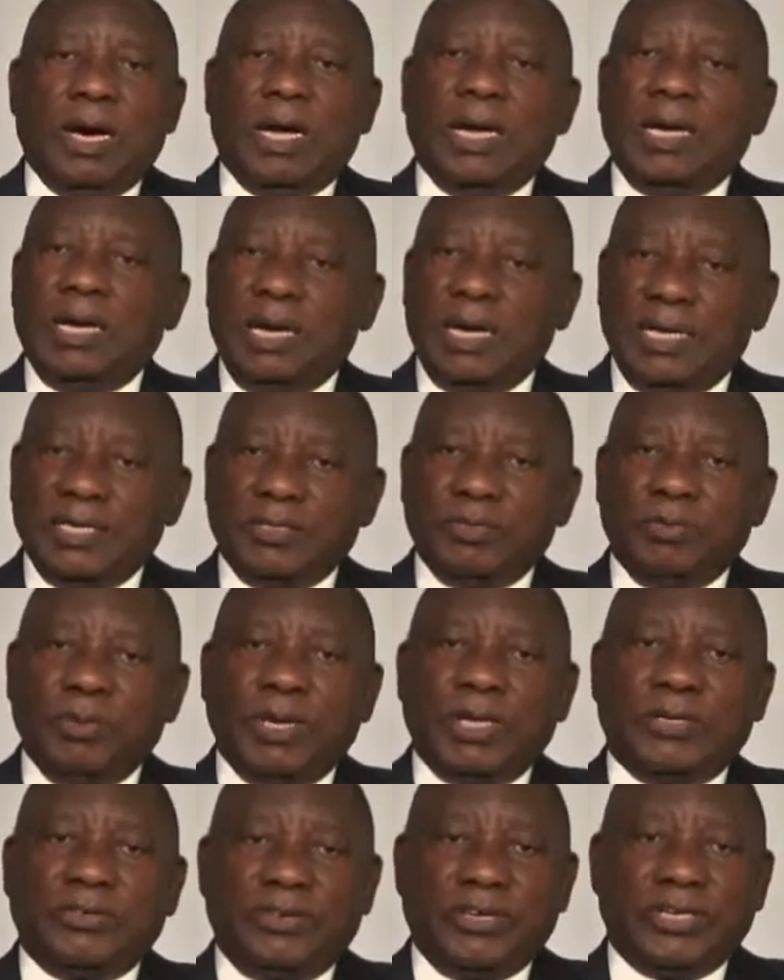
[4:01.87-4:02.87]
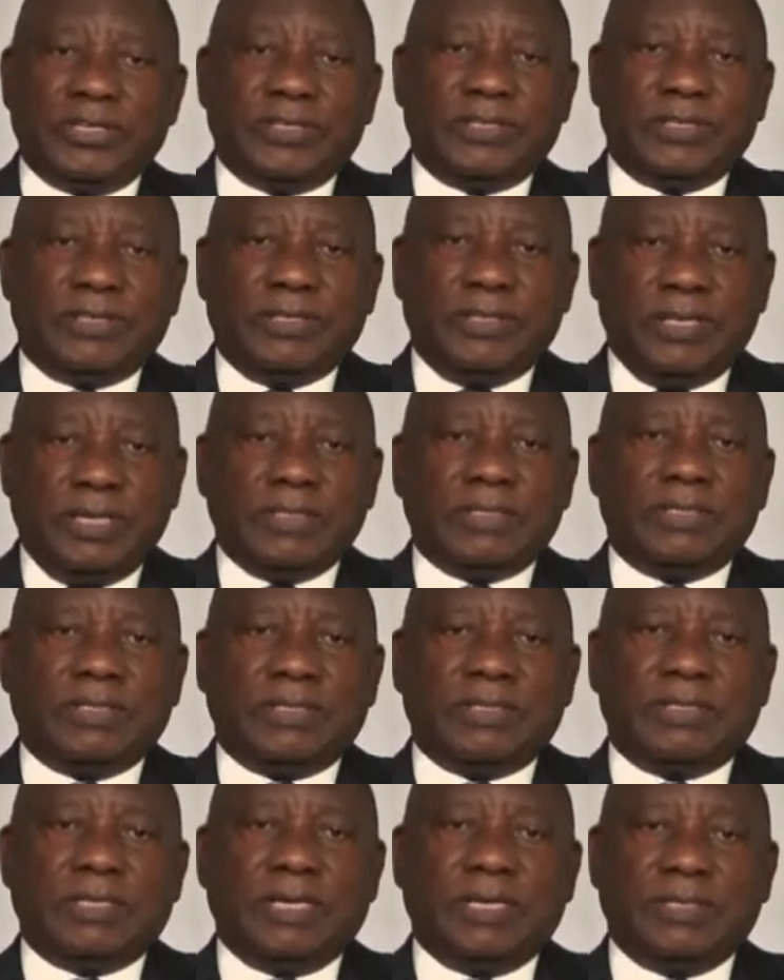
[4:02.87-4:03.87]
Unless we address
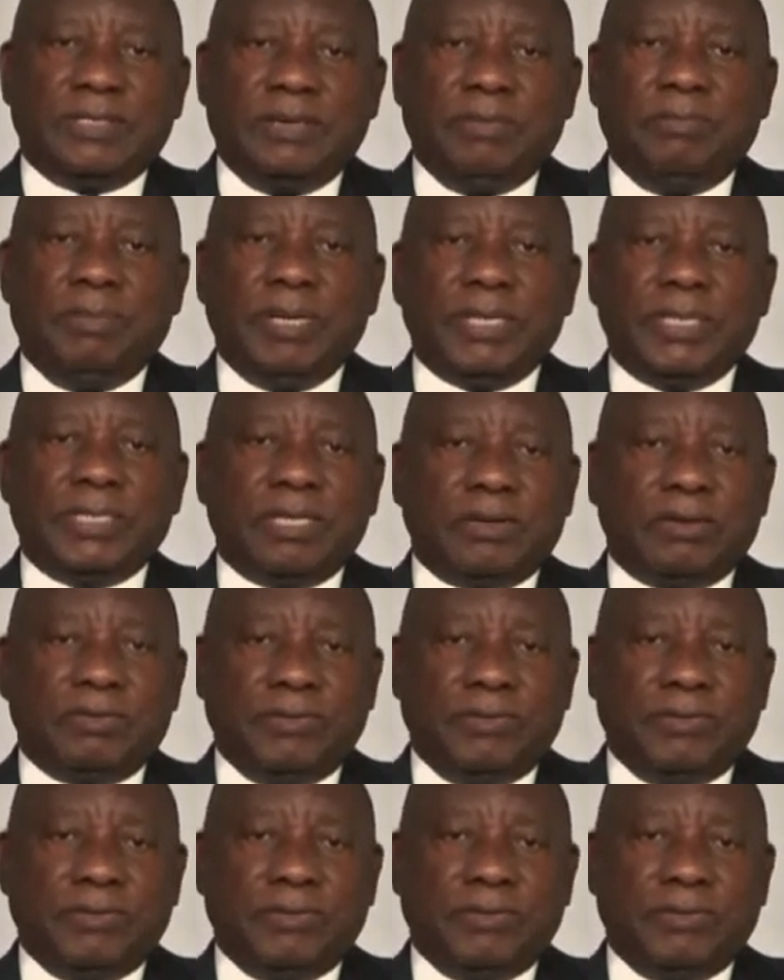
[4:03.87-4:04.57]
this as a matter